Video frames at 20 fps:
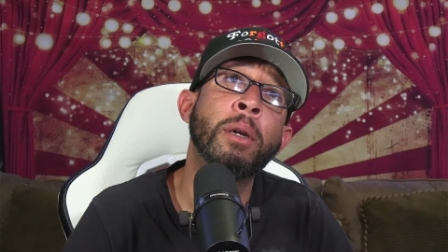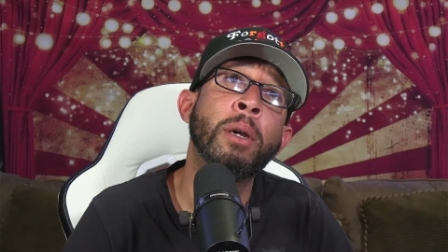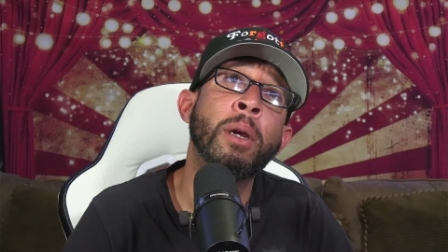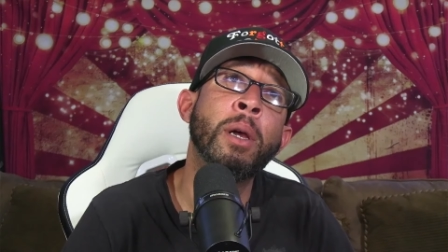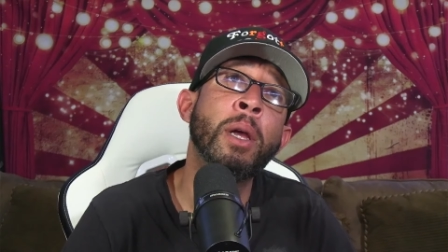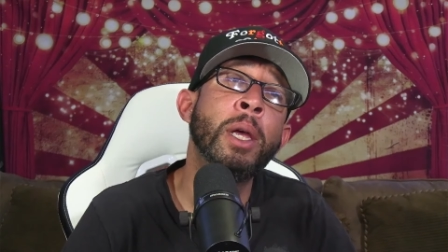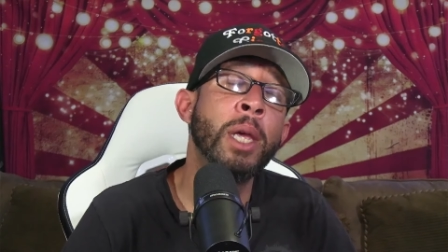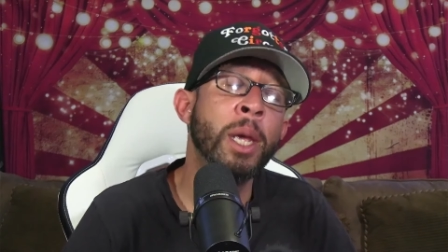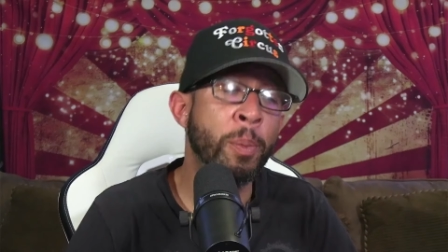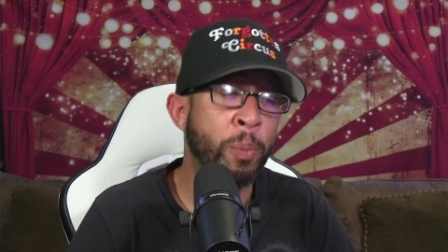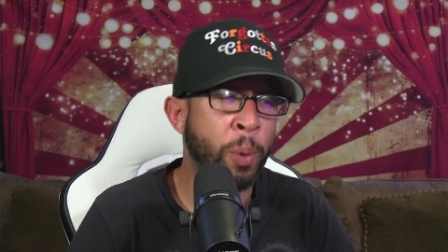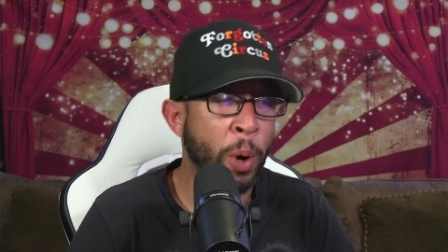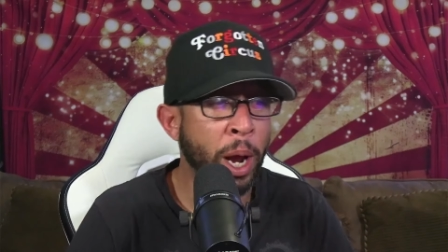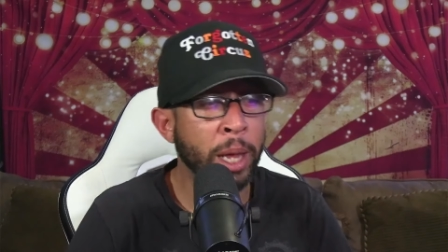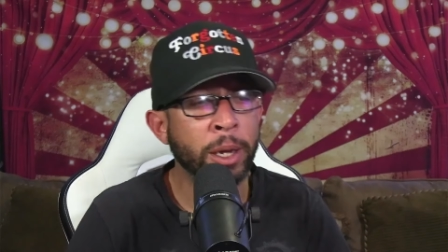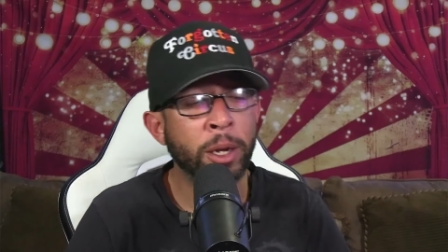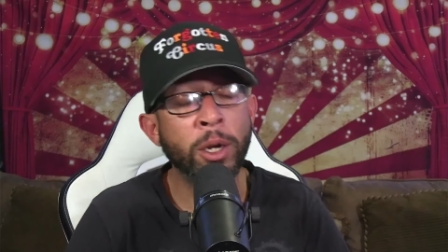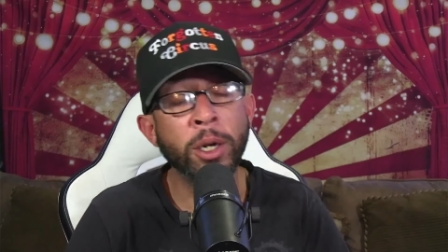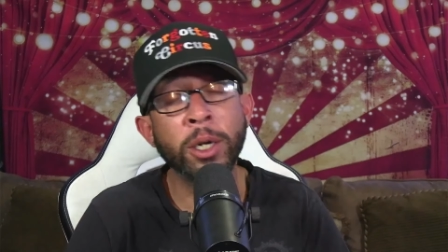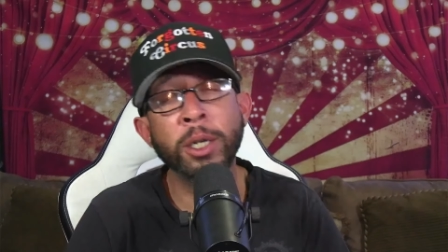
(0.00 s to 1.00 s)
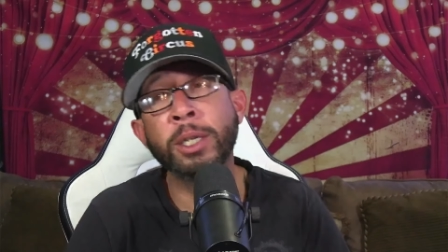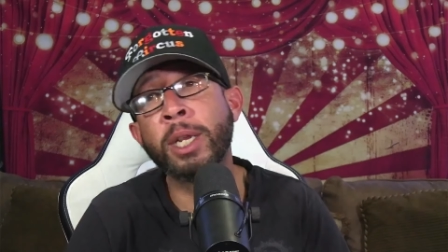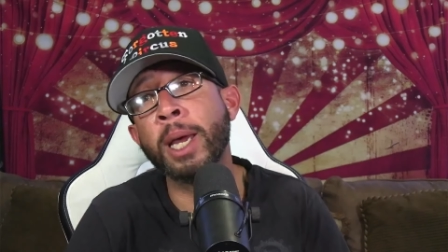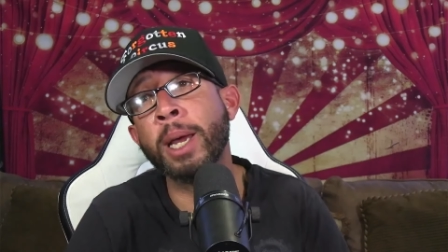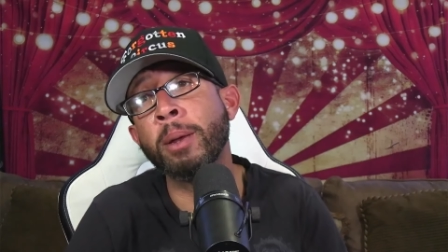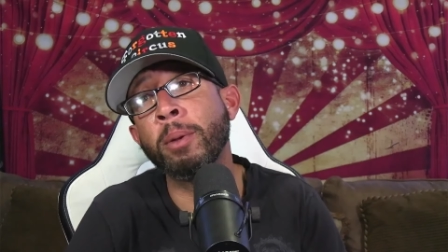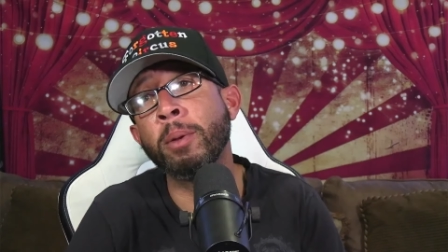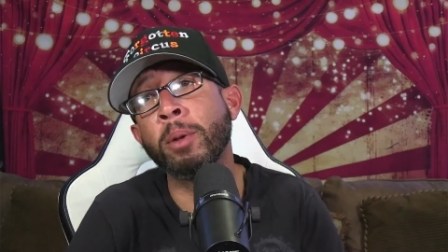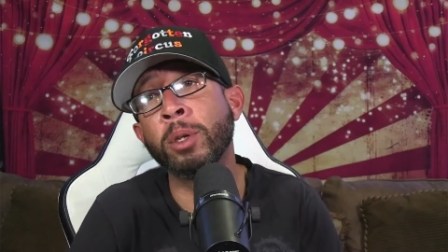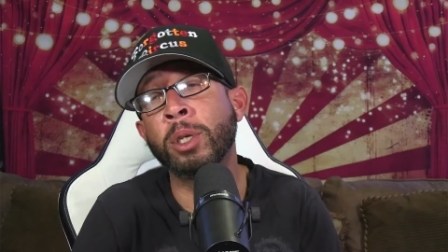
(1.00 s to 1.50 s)
You probably could have da-
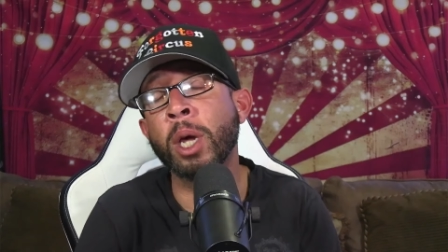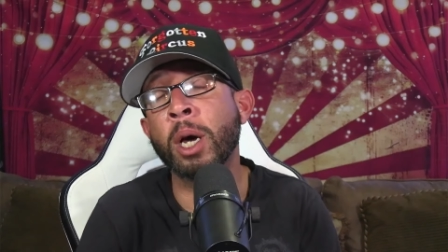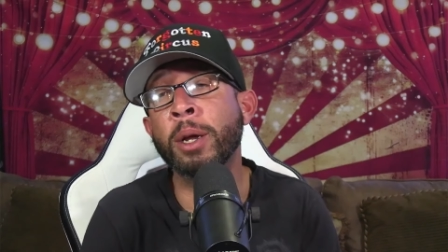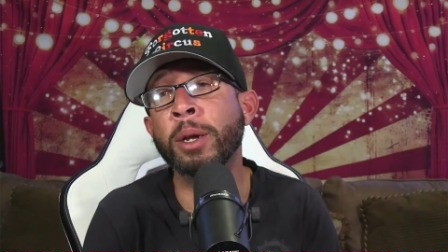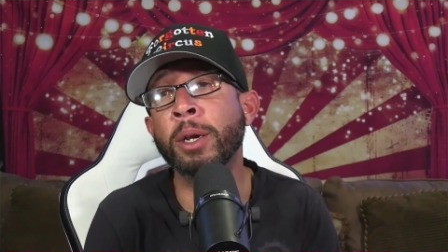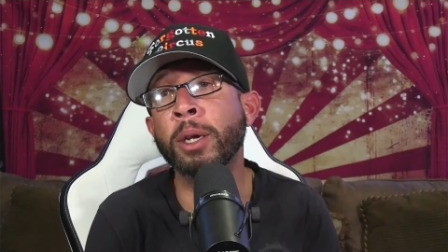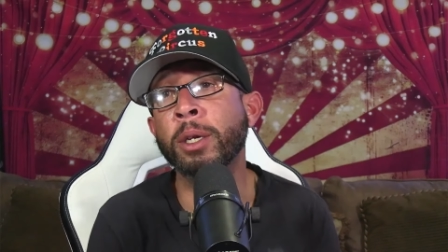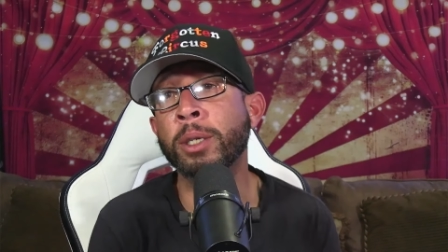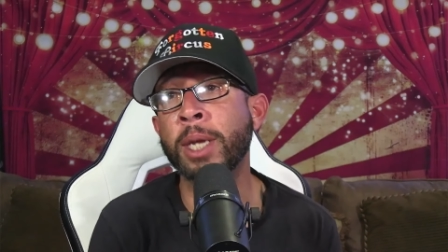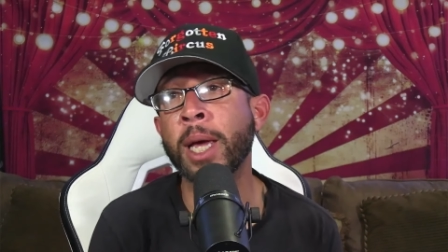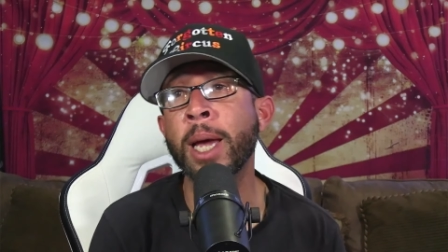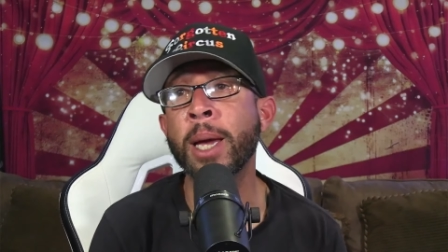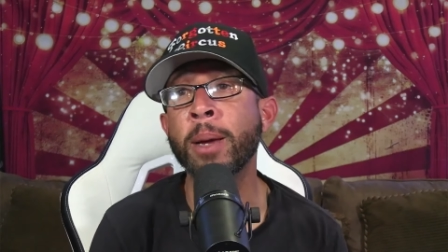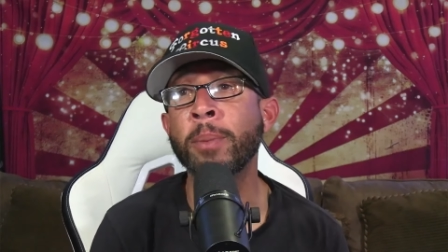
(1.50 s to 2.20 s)
done a damn